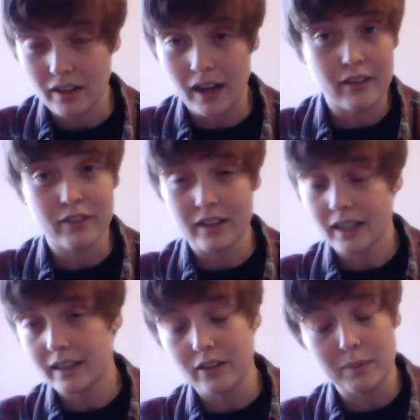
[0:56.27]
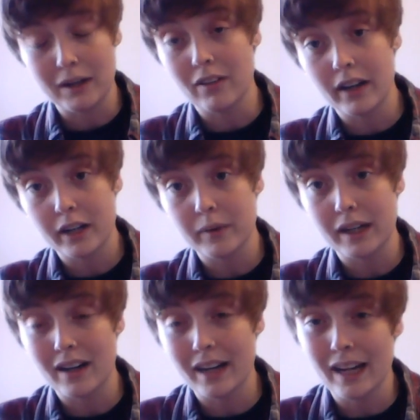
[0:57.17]
I feel like there's been a lot going
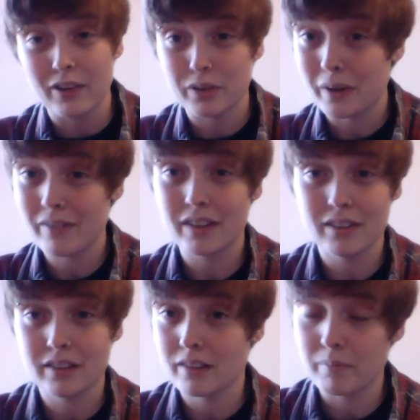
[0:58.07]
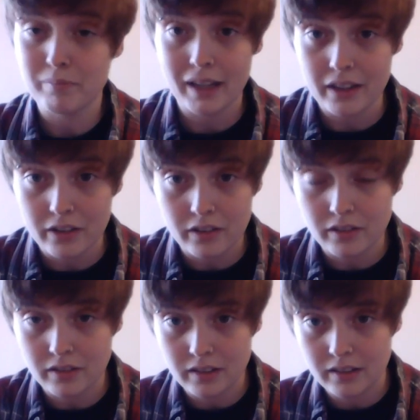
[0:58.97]
on. I also have this
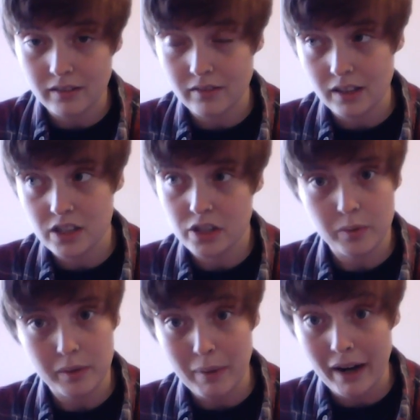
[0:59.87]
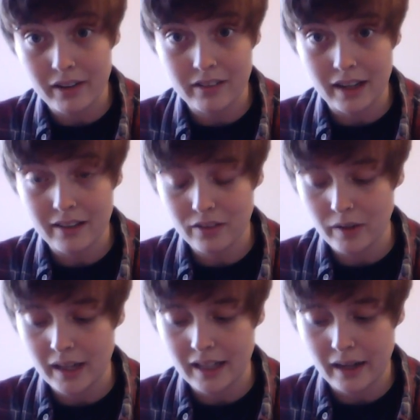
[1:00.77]
medical issue with parasites
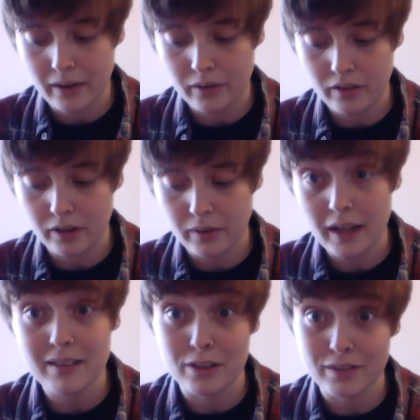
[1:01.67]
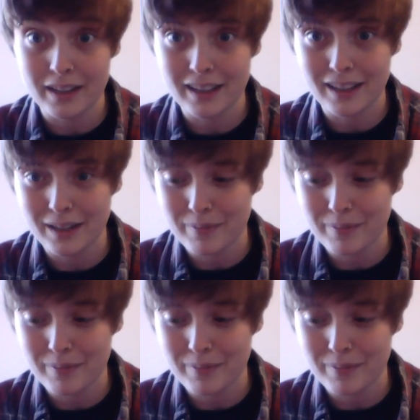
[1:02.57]
right now, so that's no fun.